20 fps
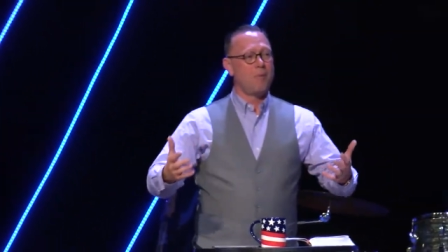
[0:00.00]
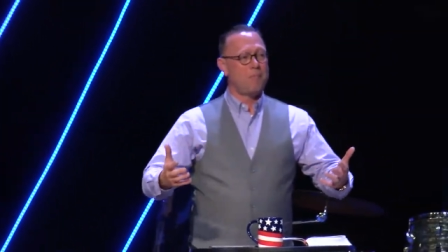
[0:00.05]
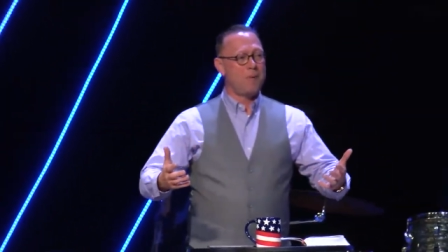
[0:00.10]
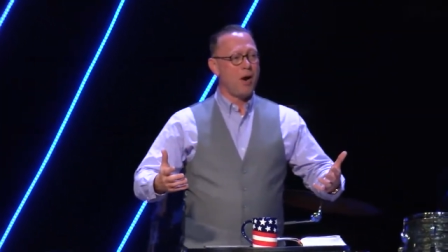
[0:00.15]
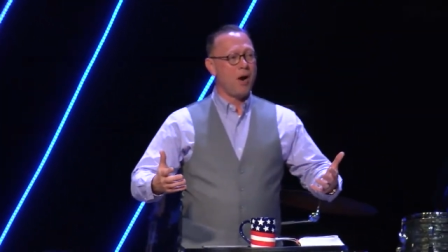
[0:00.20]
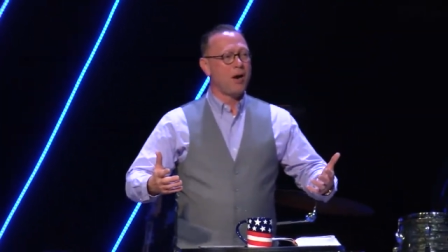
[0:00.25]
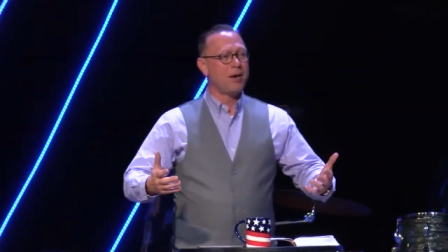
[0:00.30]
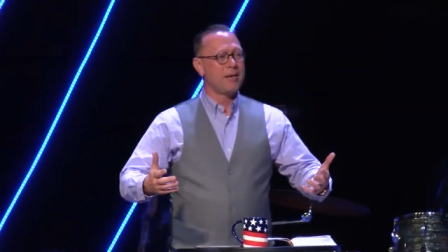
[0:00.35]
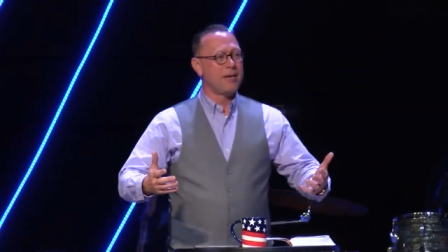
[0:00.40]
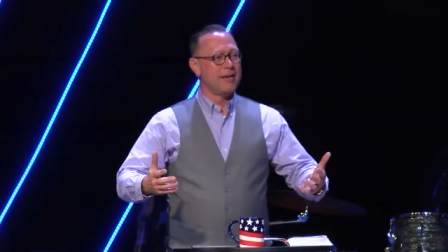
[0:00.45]

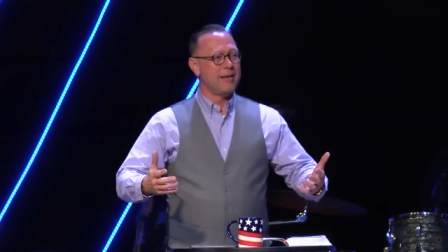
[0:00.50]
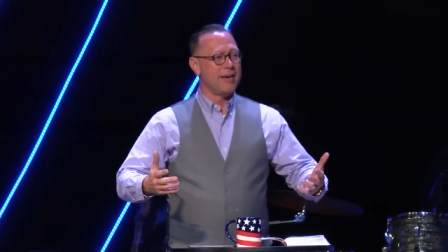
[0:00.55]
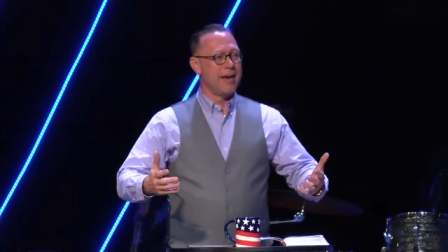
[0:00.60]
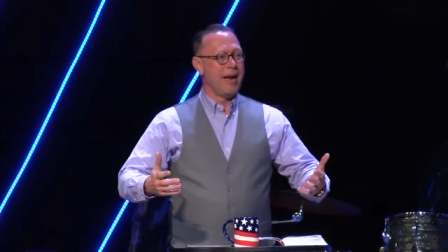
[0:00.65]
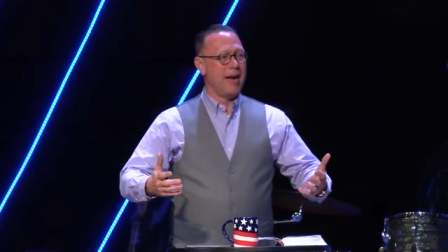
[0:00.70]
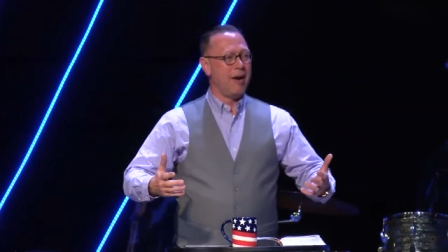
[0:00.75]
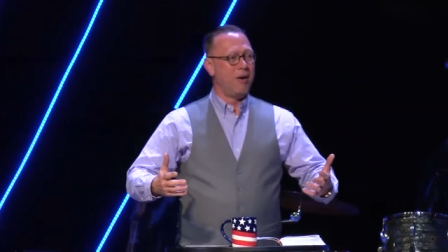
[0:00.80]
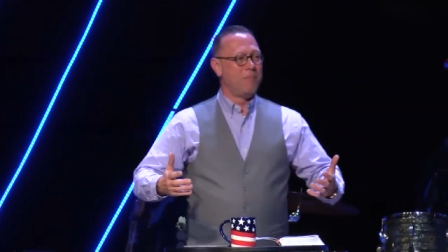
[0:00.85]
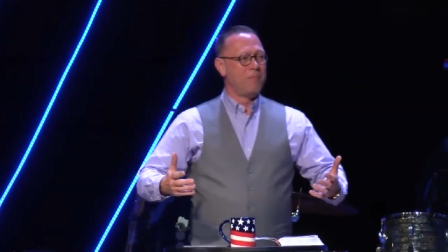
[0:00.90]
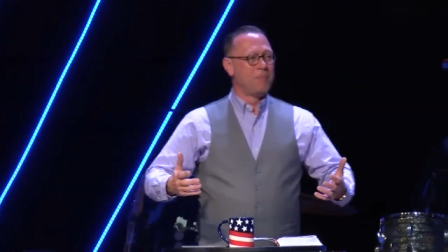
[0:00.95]
parking
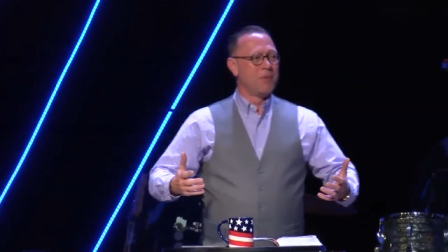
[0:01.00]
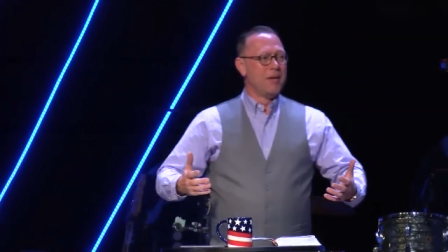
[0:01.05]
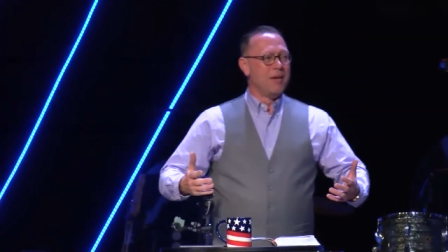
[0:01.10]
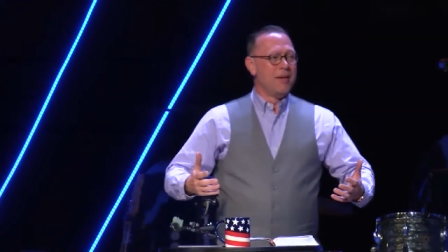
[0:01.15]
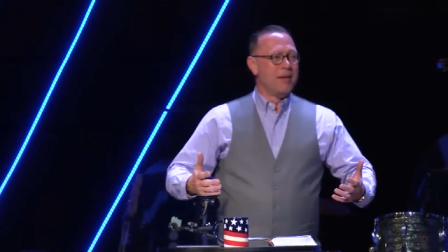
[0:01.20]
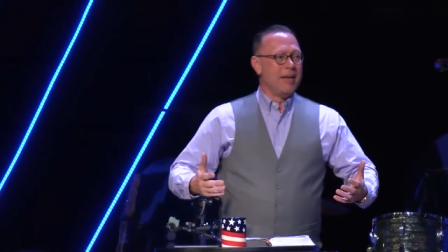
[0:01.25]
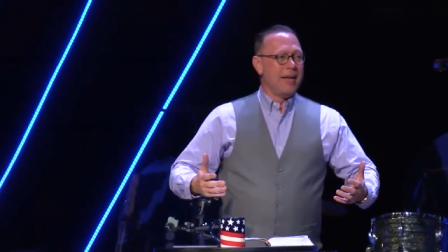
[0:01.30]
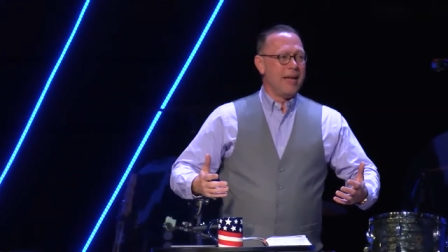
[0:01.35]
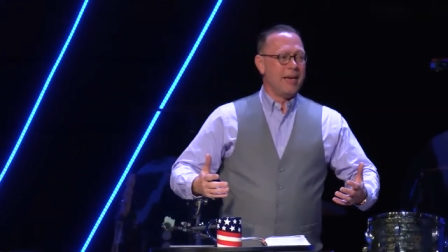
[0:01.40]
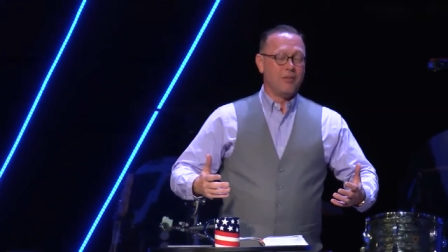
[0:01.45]
now,
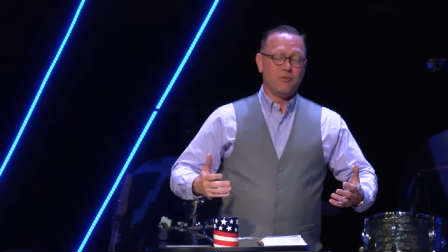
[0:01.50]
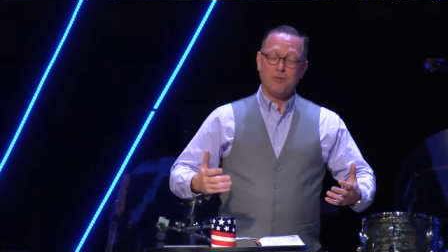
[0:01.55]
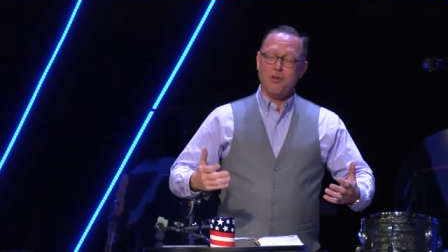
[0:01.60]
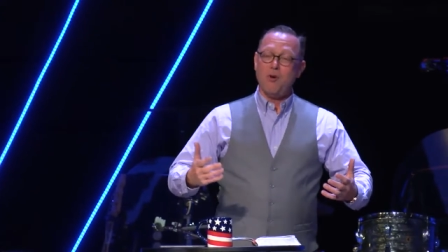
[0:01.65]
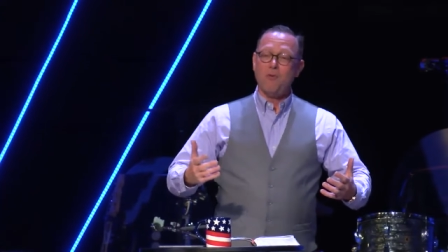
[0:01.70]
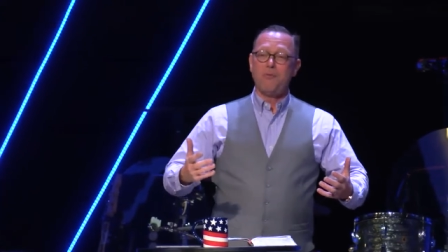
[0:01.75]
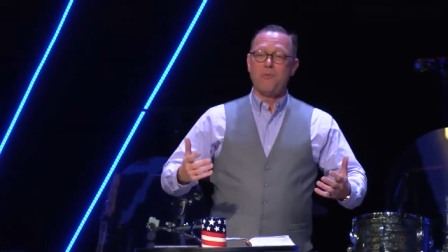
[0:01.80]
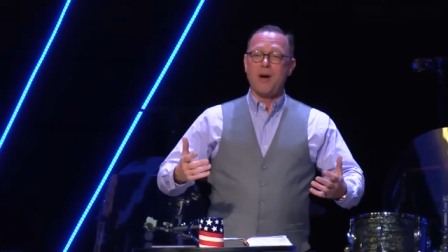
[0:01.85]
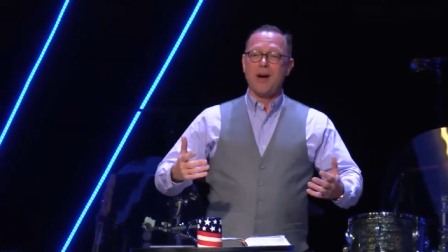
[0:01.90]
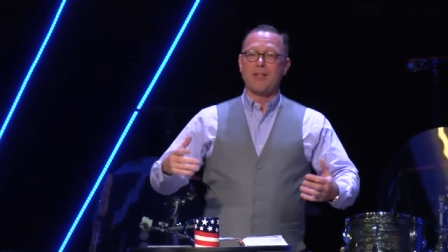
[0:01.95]
and it's
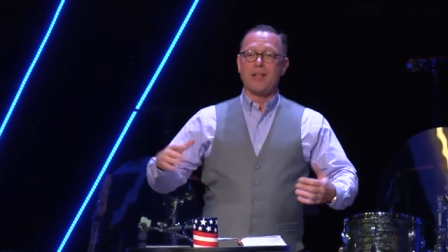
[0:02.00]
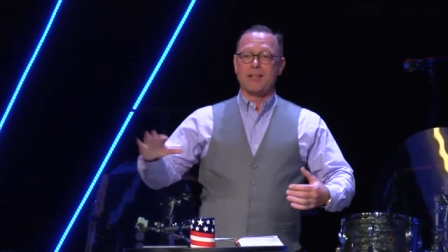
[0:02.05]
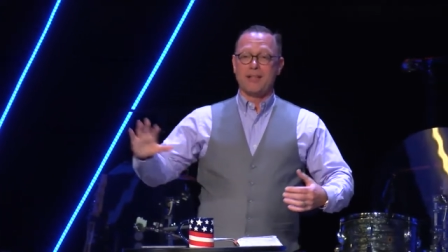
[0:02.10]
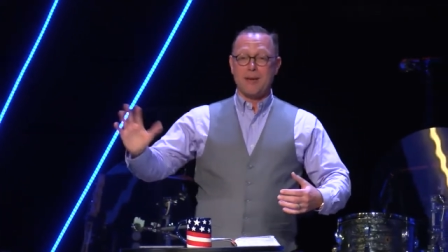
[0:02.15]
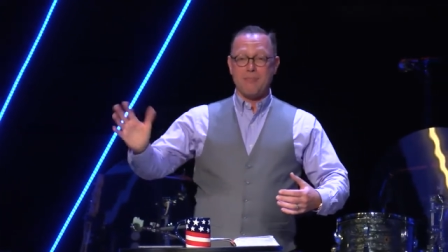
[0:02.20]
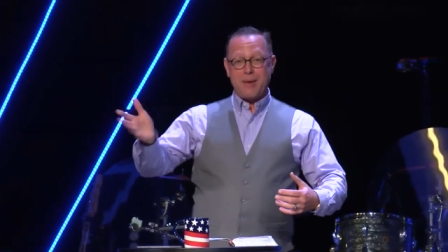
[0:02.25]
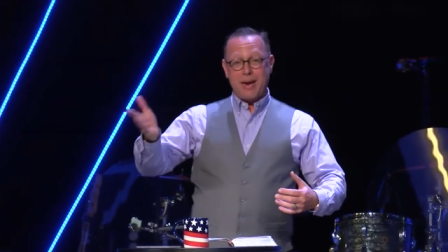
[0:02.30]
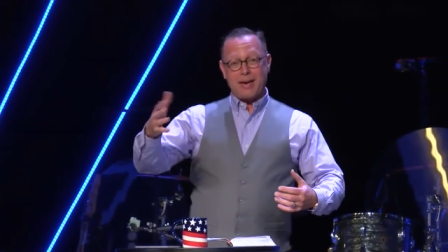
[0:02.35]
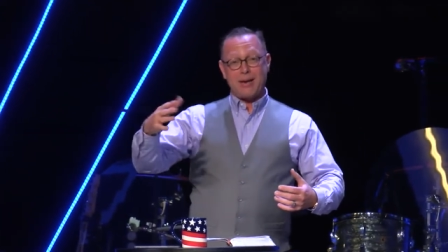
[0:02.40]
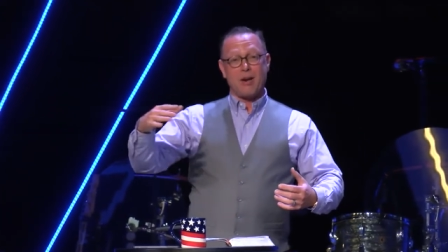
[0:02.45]
no fair that they
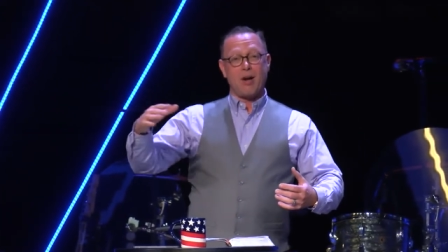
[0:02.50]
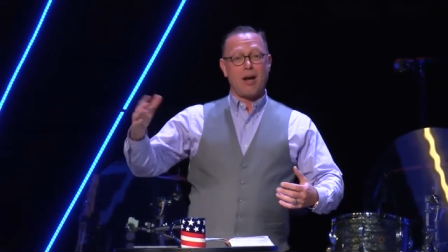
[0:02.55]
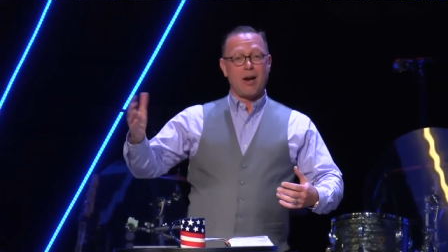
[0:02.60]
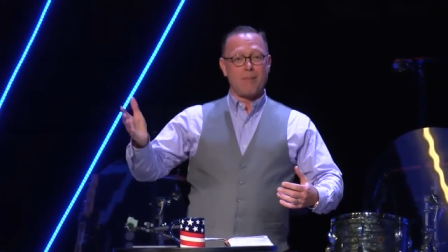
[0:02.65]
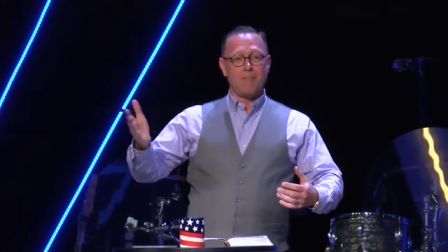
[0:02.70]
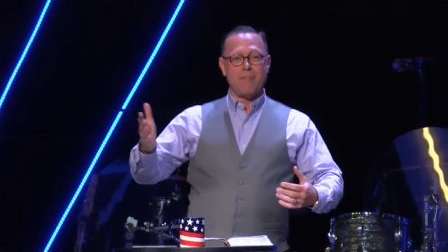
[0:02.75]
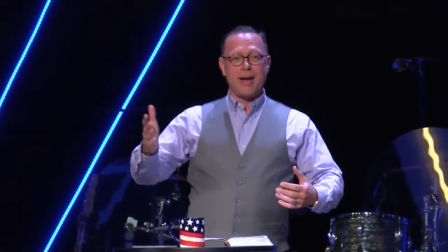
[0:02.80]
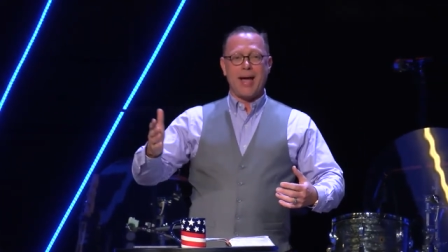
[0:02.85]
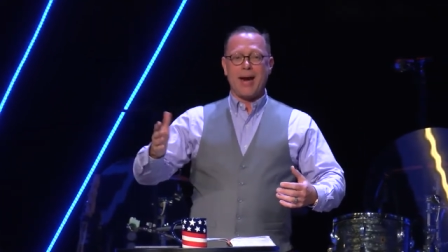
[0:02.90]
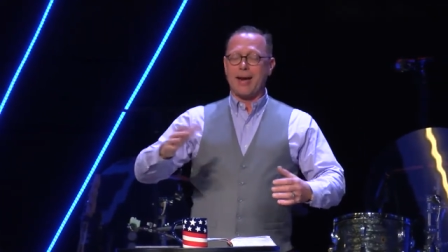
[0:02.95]
make it
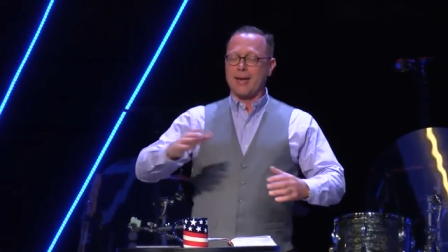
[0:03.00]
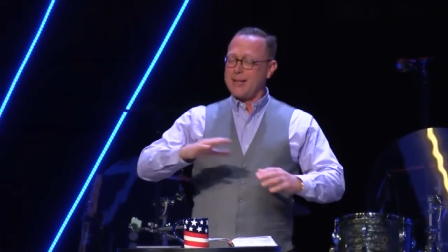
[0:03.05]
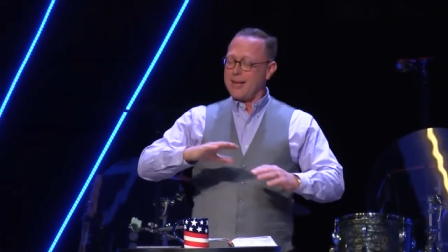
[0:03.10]
automatic.